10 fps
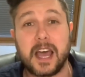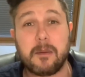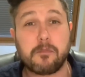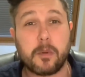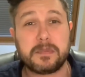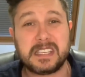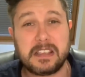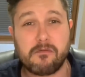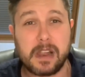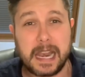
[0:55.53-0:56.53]

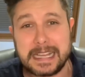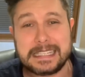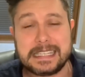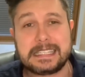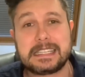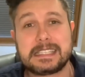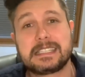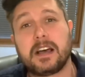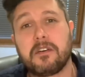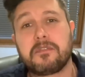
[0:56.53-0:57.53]
property related
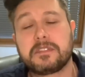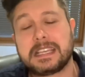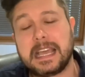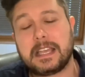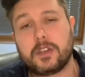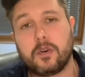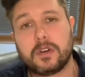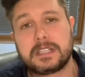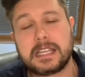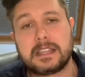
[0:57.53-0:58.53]
stuff to get your
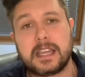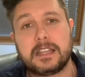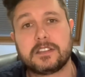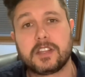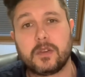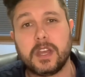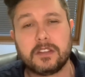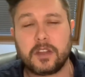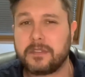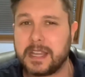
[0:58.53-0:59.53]
teeth into.
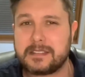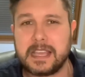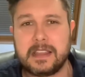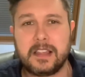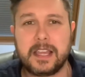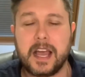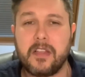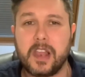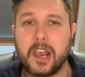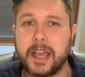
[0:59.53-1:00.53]
Don't forget to hit the
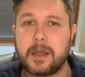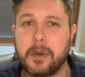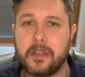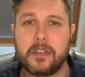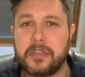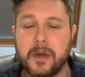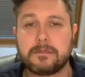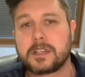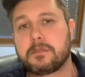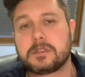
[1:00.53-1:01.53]
like button, the
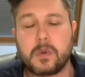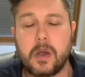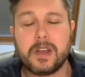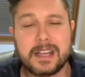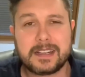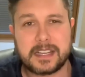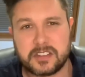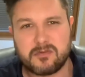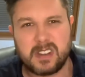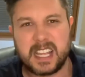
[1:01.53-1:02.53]
thumbs up as well, because that
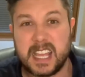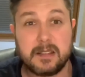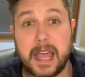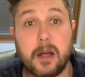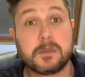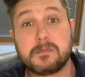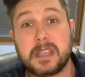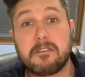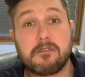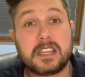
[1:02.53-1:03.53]
just really helps
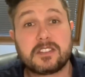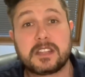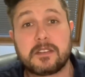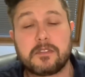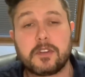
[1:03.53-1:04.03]
me reach a different